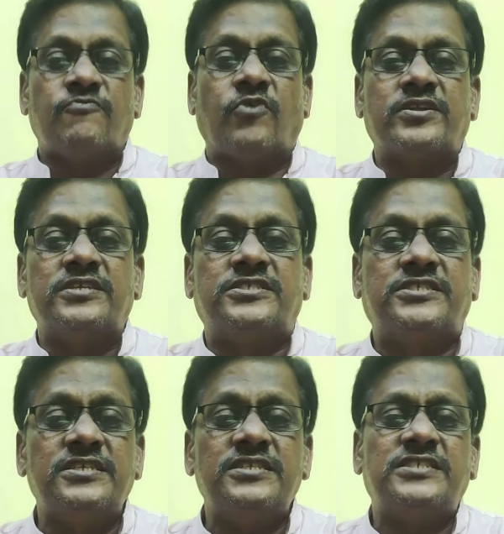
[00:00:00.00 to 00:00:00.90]
For
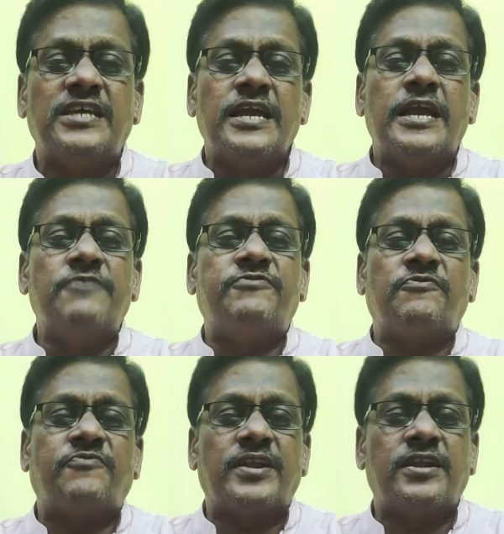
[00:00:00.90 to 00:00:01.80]
instance, if
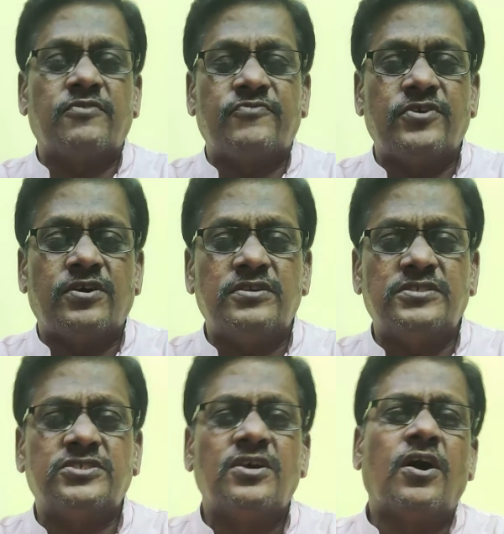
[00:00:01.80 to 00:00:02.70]
a friend of
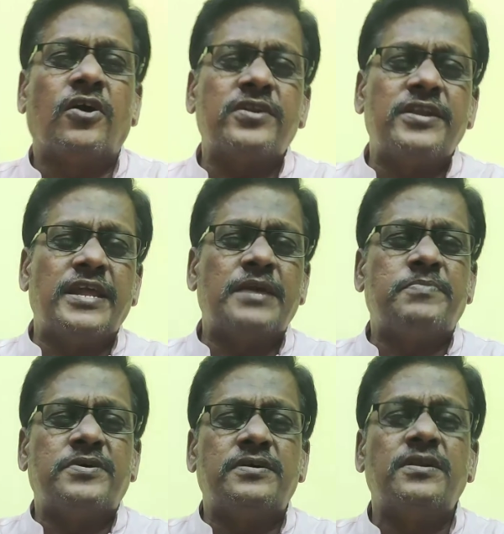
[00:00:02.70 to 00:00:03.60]
yours or a
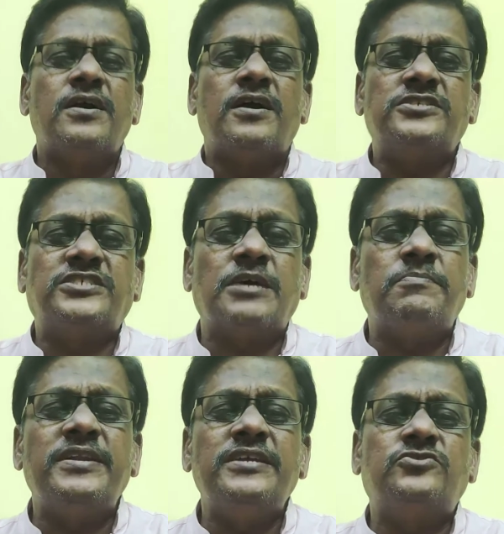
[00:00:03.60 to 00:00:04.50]
neighbor or
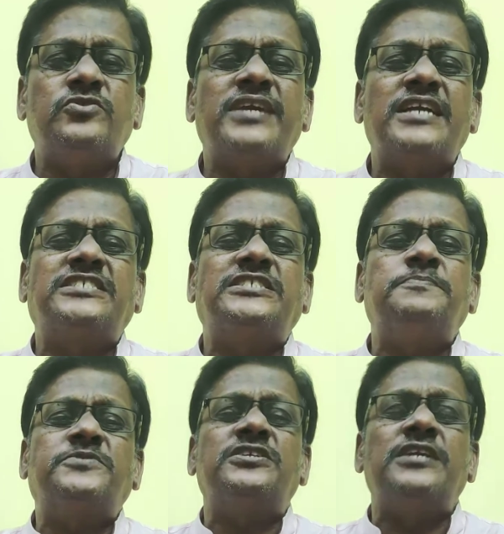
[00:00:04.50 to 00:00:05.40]
somebody is doing
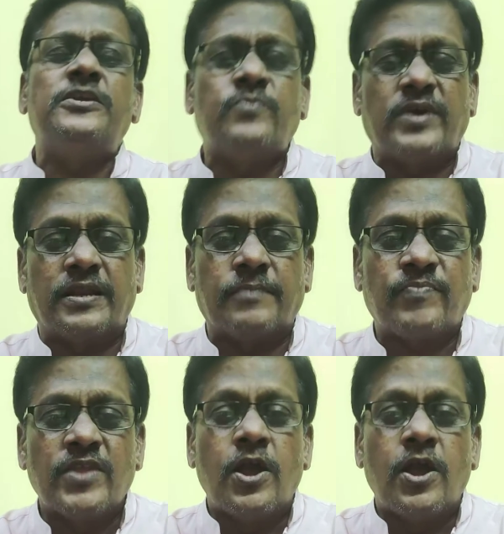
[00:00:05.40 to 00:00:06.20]
exceptionally well,